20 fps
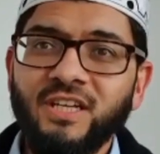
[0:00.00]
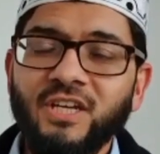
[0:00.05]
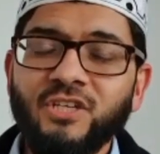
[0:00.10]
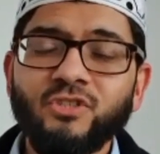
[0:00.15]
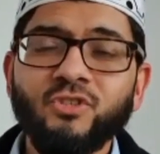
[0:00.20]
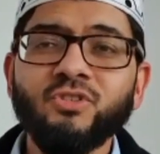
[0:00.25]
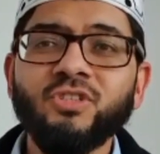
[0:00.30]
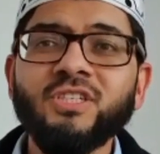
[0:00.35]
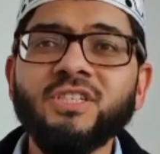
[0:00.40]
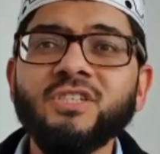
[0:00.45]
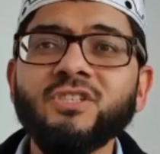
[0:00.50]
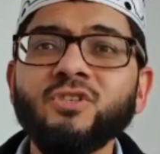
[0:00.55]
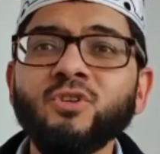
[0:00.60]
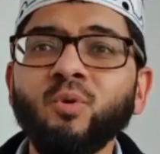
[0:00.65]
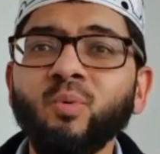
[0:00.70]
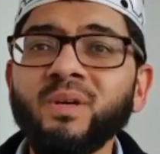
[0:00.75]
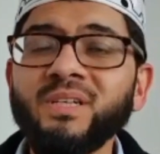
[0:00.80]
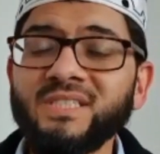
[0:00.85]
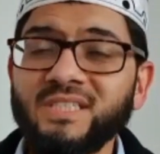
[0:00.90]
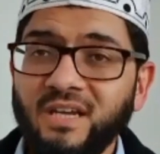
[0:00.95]
So this is
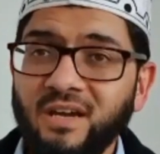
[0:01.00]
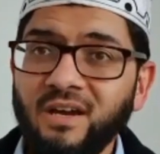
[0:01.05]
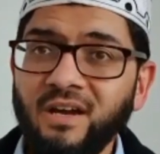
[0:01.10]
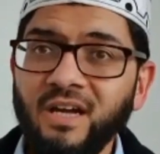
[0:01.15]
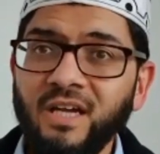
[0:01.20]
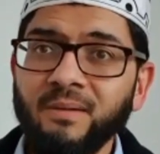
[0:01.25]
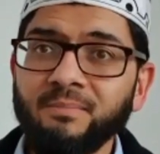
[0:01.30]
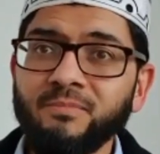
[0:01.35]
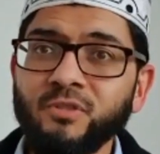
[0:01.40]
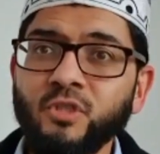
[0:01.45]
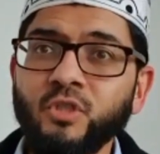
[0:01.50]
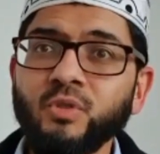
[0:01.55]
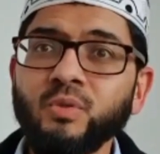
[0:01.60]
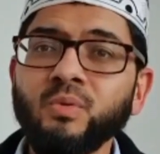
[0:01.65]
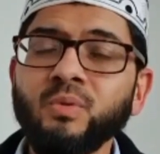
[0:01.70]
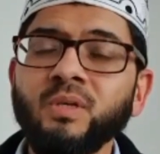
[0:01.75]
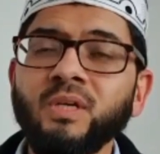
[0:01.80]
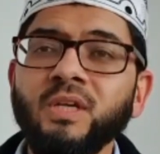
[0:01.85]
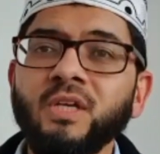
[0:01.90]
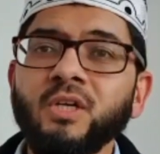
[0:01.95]
not a time
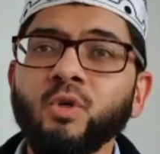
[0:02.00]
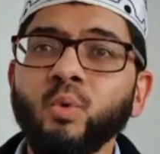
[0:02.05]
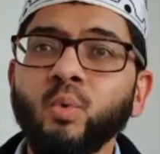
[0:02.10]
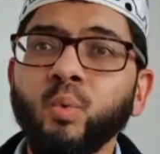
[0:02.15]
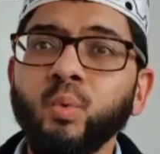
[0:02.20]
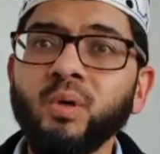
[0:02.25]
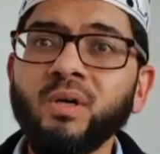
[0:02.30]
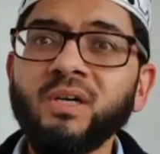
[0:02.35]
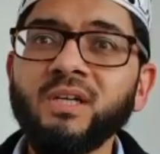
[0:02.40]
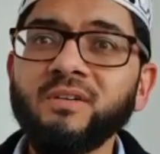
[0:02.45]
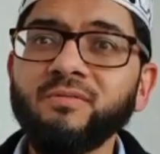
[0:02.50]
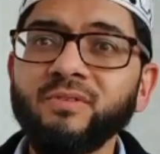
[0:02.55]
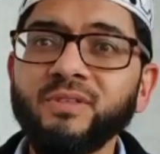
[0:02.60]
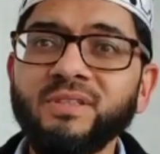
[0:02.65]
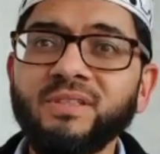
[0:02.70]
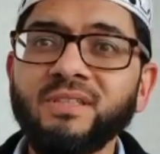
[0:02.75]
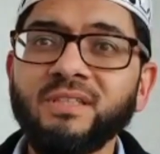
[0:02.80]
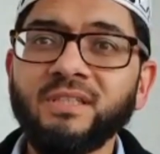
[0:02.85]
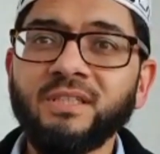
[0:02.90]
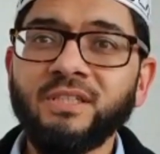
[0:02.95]
to quarrel
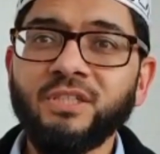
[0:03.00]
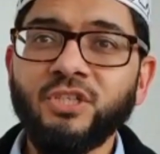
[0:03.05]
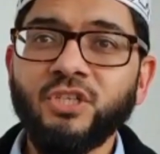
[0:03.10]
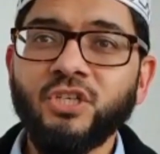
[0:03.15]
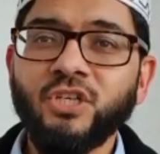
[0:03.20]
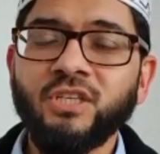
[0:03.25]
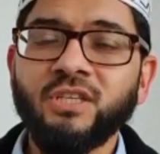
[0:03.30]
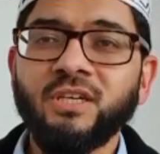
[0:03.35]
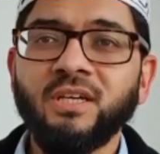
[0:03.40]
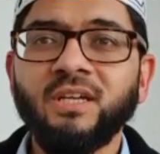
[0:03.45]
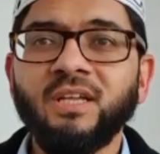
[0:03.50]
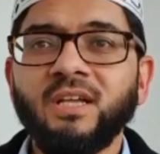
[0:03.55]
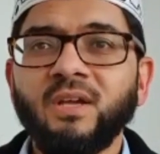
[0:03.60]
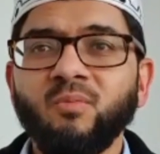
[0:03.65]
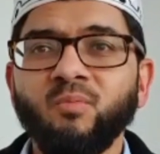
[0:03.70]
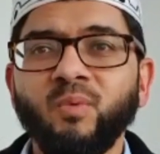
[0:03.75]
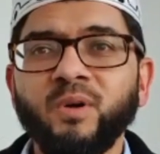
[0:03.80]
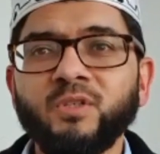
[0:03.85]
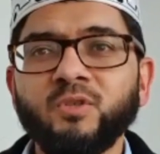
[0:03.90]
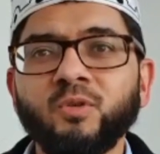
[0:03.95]
with each other
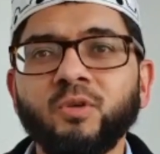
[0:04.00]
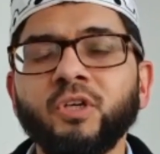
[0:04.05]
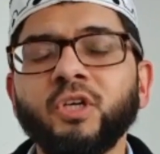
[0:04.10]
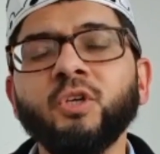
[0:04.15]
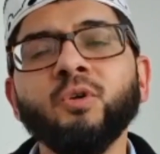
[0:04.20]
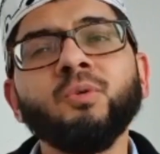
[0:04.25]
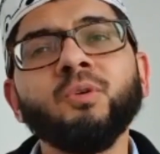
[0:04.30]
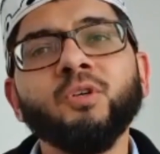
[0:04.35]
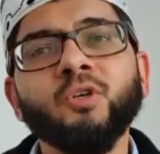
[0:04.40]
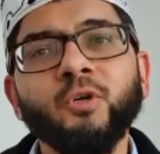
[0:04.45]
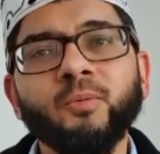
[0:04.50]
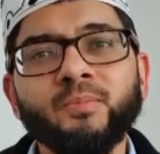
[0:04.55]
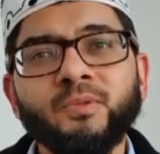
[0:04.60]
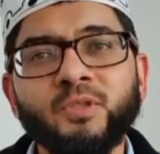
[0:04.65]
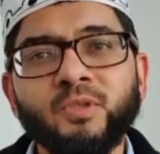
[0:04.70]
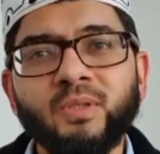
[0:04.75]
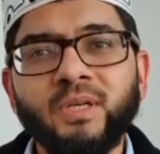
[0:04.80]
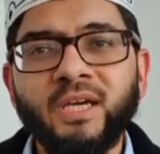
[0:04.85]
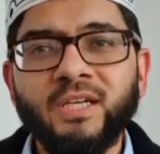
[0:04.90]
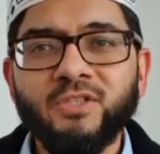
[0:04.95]
when you're queuing up
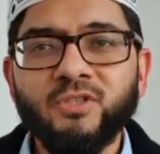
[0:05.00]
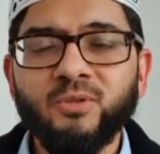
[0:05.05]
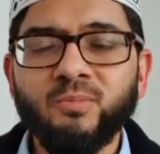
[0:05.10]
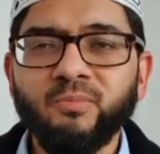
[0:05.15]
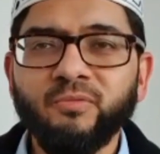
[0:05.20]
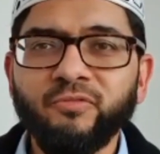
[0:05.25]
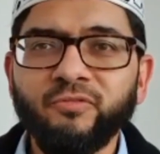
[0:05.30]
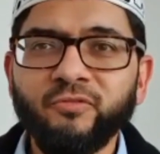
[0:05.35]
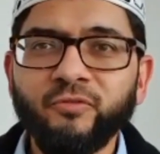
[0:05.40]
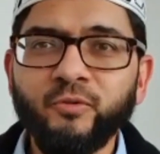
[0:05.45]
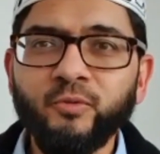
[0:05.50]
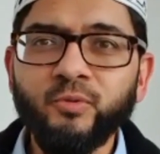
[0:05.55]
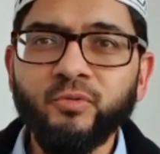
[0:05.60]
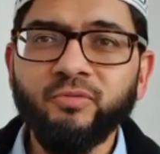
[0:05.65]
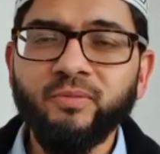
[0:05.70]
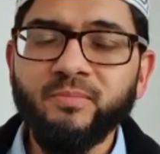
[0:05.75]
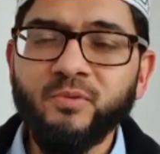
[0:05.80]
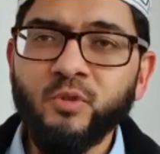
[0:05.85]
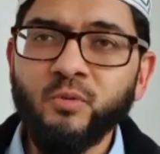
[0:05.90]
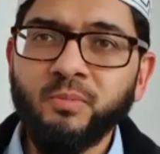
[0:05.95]
to get some food
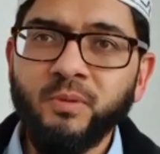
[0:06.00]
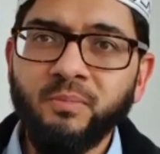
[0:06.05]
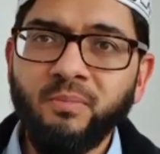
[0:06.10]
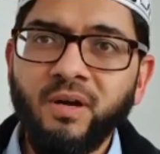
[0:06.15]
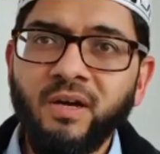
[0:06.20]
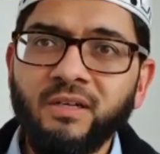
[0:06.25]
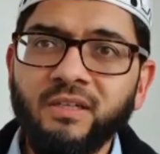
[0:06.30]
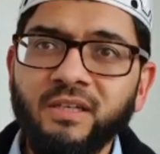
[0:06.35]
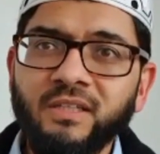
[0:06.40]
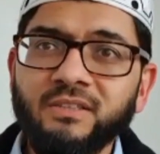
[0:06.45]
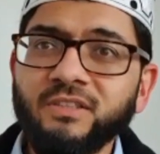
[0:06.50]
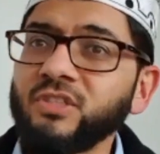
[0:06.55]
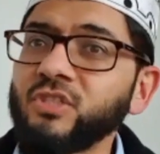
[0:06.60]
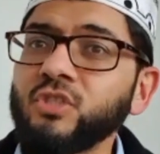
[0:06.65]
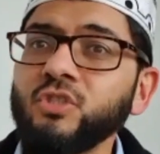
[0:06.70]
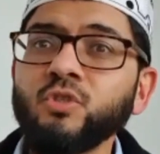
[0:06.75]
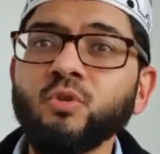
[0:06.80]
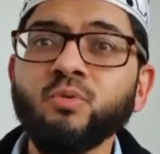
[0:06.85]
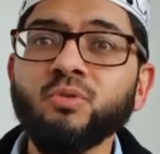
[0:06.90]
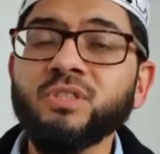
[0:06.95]
from supermarket this
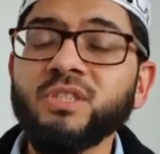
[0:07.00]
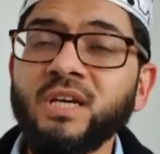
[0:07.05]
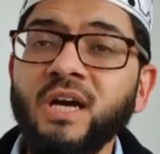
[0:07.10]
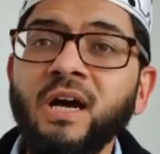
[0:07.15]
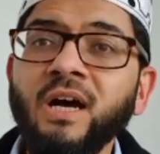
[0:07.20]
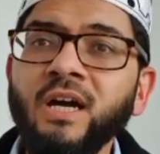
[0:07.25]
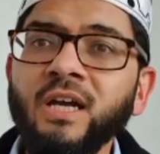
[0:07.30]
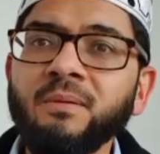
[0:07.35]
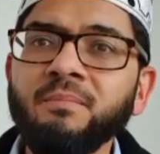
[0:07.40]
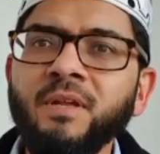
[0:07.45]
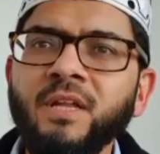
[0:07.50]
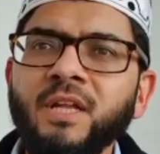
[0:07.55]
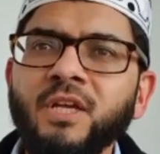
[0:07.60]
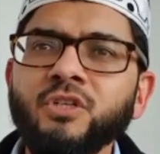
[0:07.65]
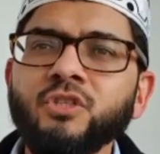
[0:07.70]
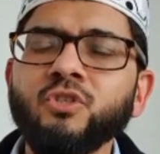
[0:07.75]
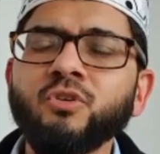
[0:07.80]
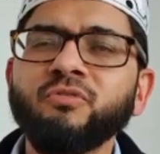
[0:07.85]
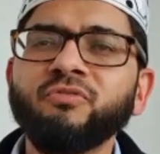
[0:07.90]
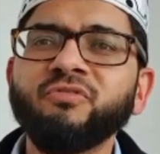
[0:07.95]
is not time
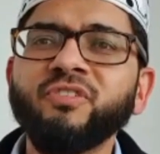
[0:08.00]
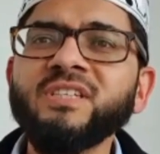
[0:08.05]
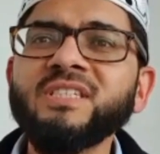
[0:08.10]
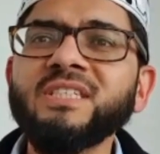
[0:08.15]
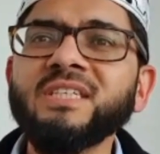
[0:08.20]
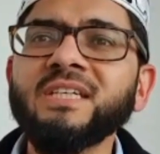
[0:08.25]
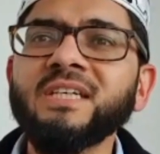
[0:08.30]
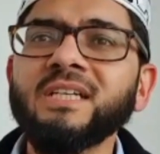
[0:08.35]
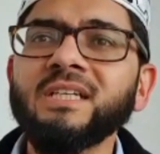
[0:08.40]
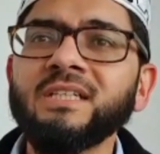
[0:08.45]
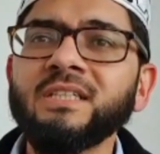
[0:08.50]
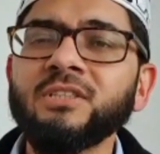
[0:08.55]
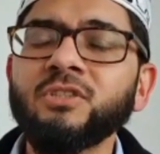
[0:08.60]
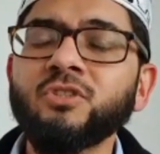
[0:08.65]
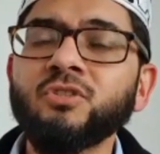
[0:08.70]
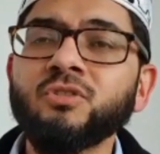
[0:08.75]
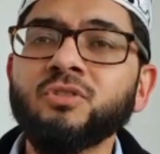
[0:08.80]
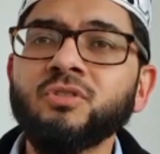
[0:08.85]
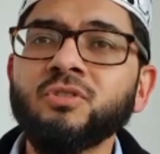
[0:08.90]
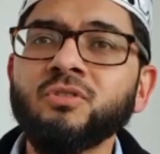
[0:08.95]
to physically
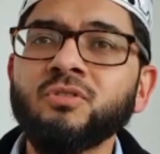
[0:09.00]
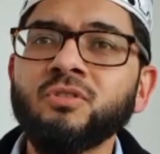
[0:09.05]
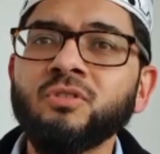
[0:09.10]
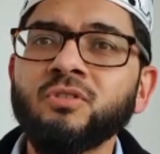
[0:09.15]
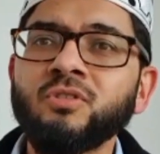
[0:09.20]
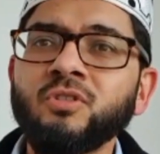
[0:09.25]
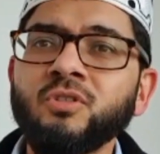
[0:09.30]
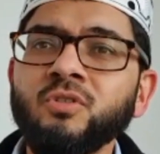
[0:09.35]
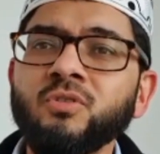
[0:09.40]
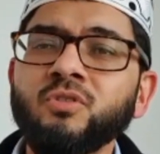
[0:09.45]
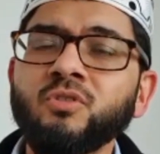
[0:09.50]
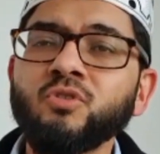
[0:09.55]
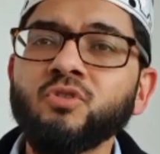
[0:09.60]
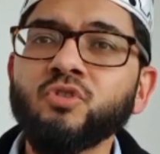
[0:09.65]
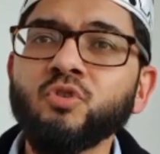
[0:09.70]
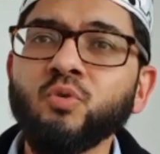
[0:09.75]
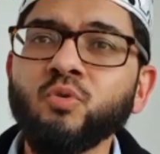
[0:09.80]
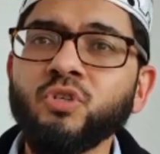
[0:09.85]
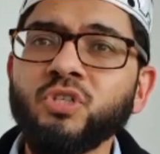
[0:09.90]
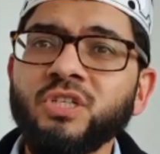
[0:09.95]
to to to, to
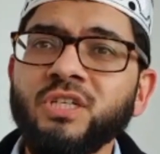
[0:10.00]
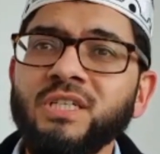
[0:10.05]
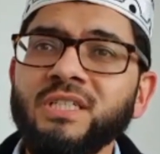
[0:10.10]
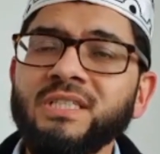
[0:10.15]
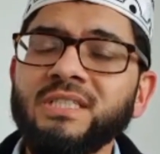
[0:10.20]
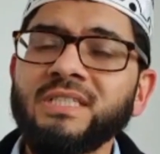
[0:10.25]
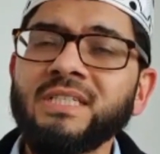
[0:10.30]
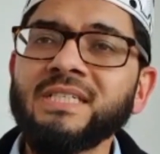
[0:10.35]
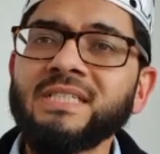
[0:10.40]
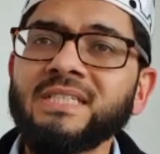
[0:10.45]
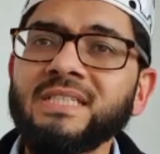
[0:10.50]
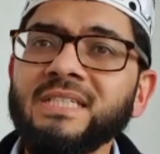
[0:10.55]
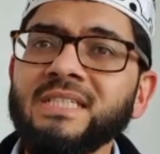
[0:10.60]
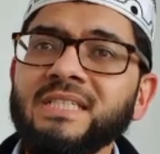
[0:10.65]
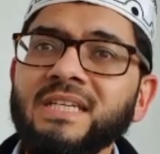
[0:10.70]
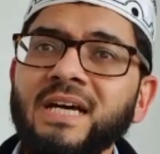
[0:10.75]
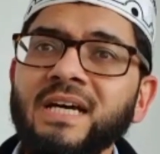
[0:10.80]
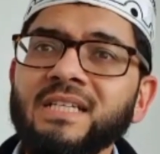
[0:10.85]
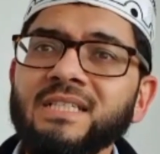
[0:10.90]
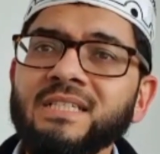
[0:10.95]
socially
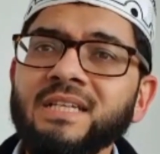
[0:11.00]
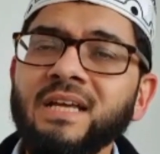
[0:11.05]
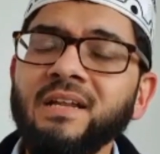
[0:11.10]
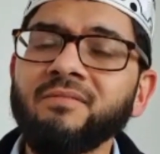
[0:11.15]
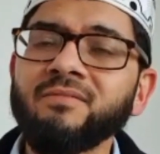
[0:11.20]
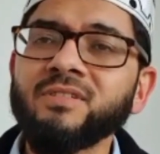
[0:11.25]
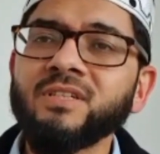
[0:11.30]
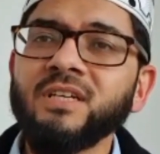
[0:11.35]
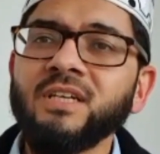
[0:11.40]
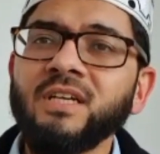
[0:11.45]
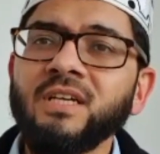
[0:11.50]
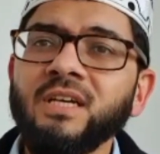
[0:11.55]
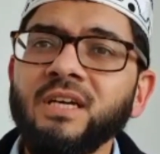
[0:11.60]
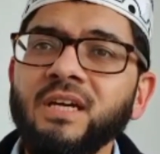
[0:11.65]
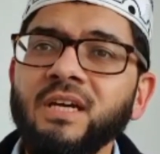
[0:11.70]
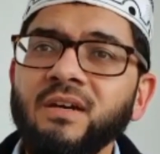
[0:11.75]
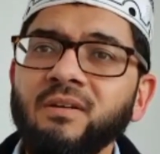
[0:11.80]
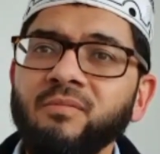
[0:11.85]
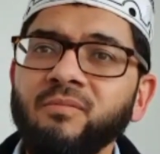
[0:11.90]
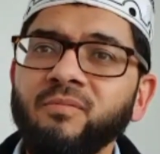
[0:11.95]
distance ourselves
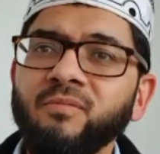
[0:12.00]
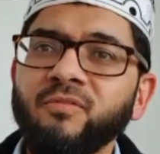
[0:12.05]
uh,